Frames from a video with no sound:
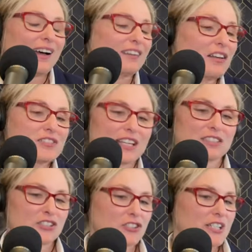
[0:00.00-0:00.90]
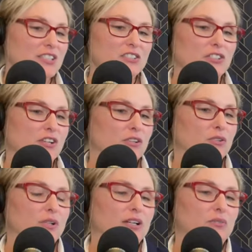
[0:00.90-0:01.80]
I love dentistry,
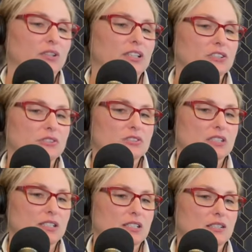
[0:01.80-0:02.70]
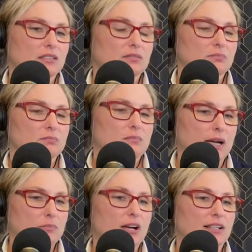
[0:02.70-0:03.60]
so I really do see my
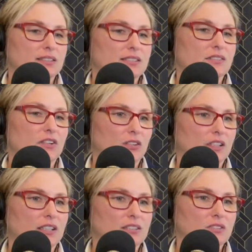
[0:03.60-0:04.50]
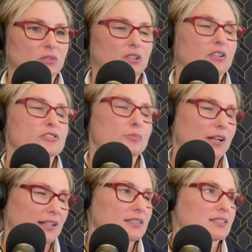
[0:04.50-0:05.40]
practice evolving into a larger
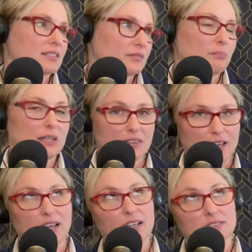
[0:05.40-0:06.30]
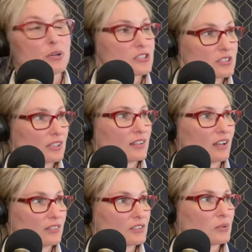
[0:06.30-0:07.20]
practice. Be that purchasing the
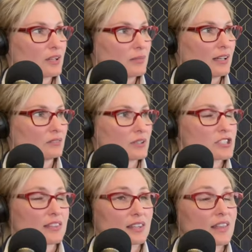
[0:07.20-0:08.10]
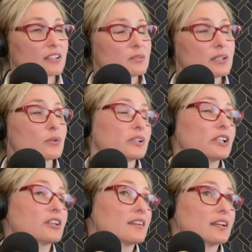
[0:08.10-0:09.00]
office where I'm mm-hmm. at, which I think that could be a really
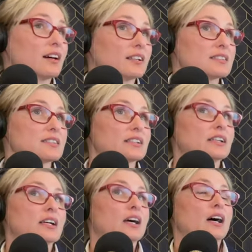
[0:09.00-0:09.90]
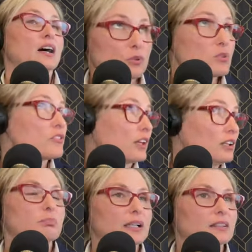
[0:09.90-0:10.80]
good thing, honestly. So we'll see.
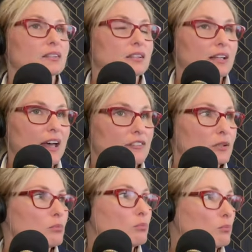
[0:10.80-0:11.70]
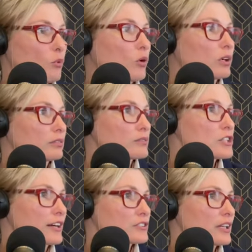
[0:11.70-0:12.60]
But having more
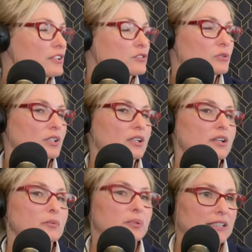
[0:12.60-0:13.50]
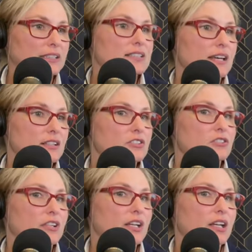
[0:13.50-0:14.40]
chairs and doing complete
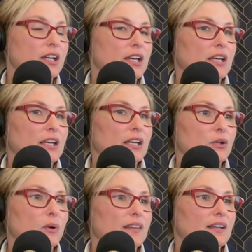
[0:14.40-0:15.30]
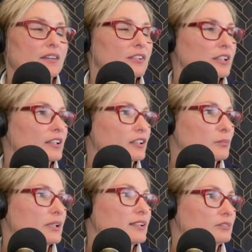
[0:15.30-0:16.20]
dentistry in a way that I feel like it could
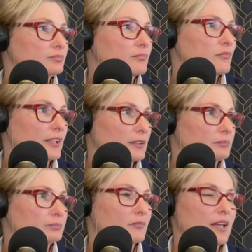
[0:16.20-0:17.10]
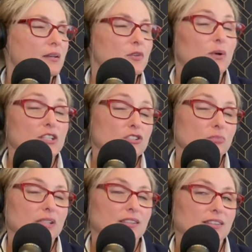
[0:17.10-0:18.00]
be done, right? and the way it should
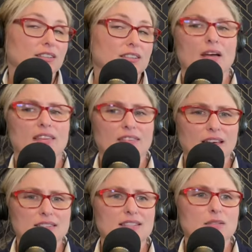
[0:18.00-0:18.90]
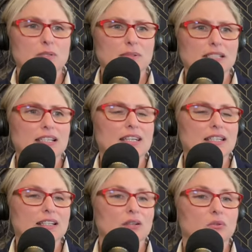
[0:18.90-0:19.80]
be done. I think that's going to be big. I
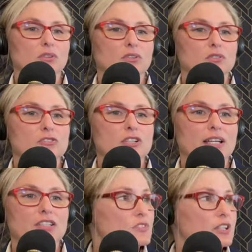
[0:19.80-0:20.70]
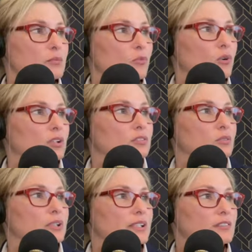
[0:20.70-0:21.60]
think I will try to share more of
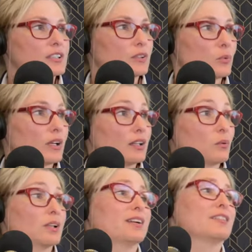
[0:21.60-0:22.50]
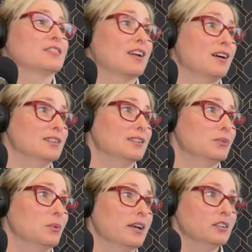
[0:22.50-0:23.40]
what I've done well and what I've not done
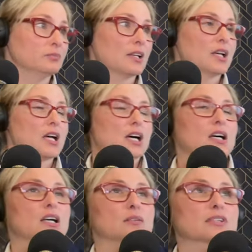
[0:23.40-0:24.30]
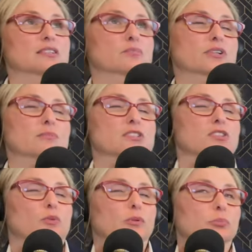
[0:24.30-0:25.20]
yeah, well, because yeah. um, I'm pretty much an
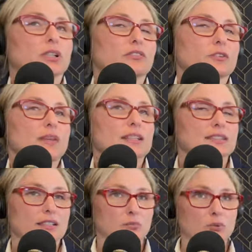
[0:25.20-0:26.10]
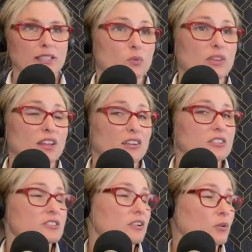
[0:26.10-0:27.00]
open book from that standpoint with
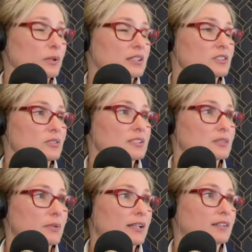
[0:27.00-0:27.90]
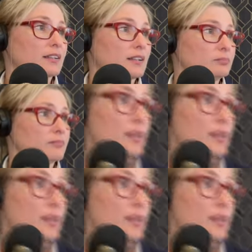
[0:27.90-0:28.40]
others, hoping to inspire them.